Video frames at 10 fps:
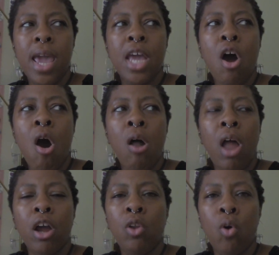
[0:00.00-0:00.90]
In all
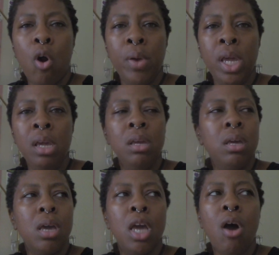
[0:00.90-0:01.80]
our glory,
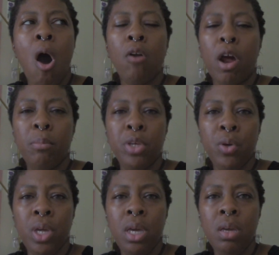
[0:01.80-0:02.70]
in all our
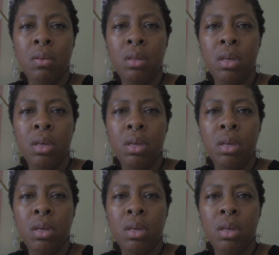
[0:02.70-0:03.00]
beauty,